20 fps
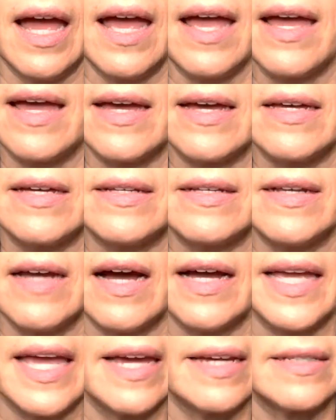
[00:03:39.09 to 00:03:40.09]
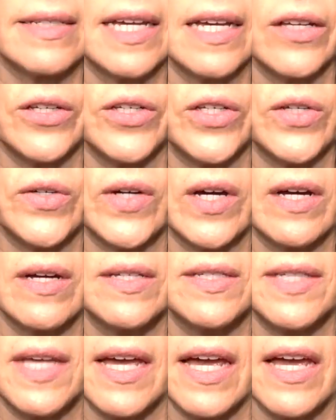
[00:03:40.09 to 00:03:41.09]
And I can't tell you
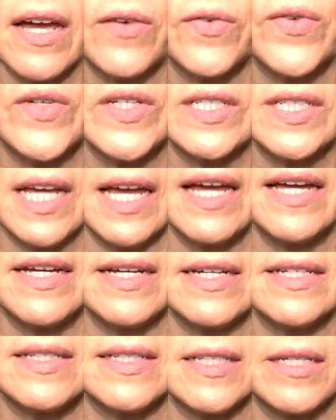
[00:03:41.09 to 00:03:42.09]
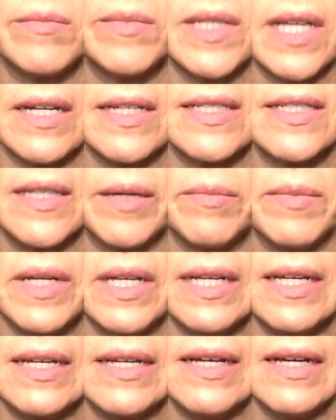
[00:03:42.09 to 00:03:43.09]
guys, every day it seems like
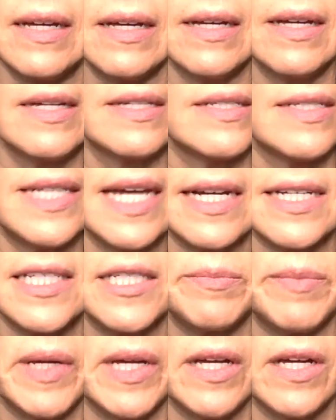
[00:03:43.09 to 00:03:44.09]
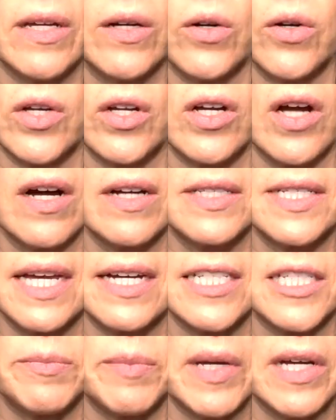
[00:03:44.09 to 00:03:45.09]
somebody texts me or
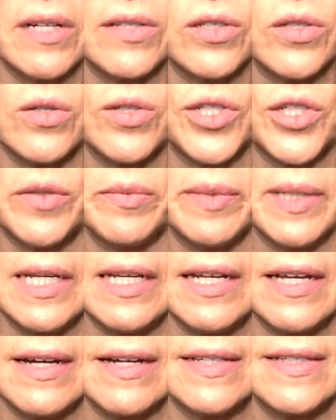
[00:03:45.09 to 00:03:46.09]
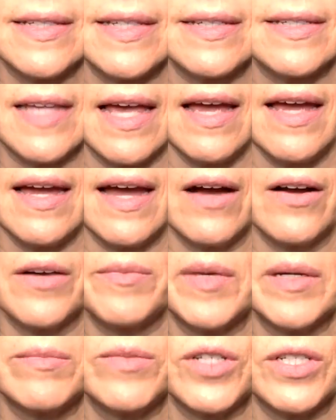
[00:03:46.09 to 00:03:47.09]
contacts me on social media and says, Hey, how
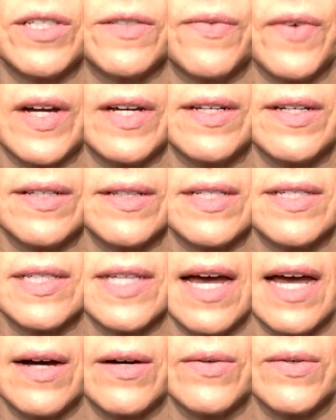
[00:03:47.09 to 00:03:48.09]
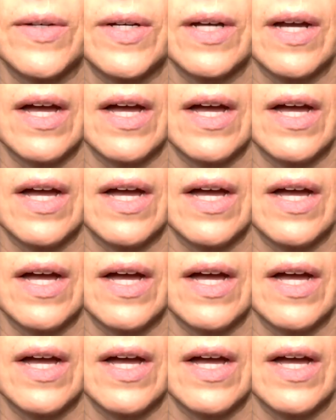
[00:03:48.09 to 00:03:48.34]
come I'm just finding this out?